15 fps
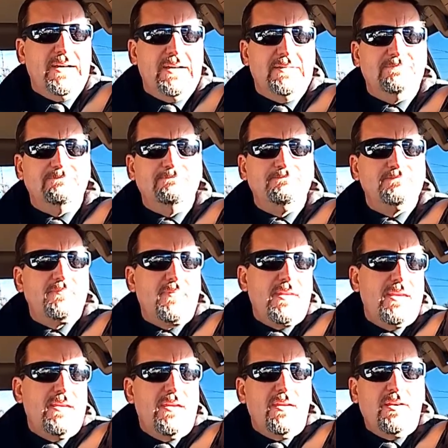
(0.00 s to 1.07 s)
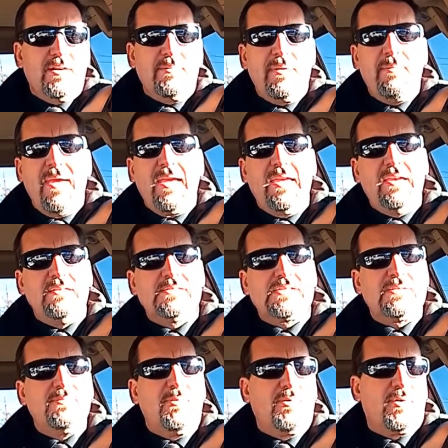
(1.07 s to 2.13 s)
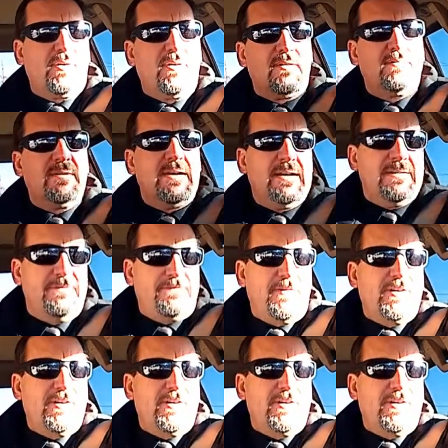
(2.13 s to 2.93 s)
Going to be making some more